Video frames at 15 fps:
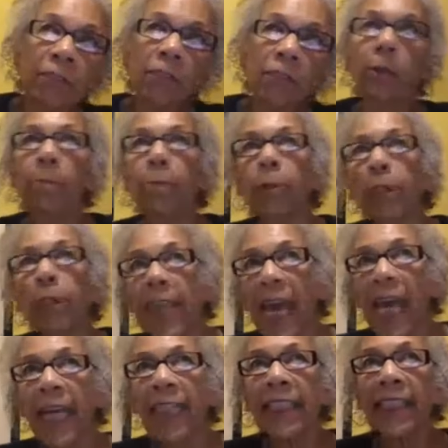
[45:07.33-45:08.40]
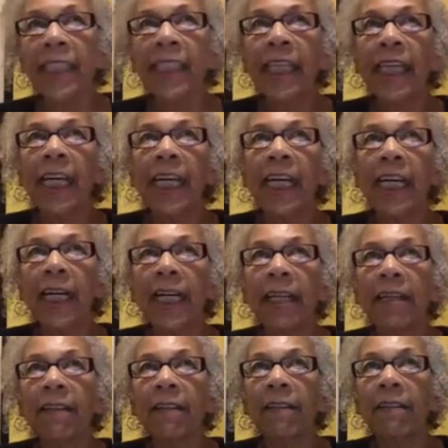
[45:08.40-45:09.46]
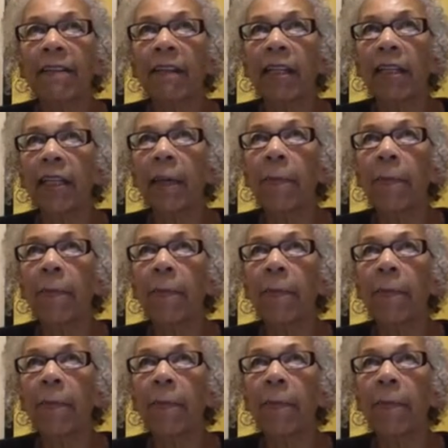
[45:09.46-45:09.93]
to protect the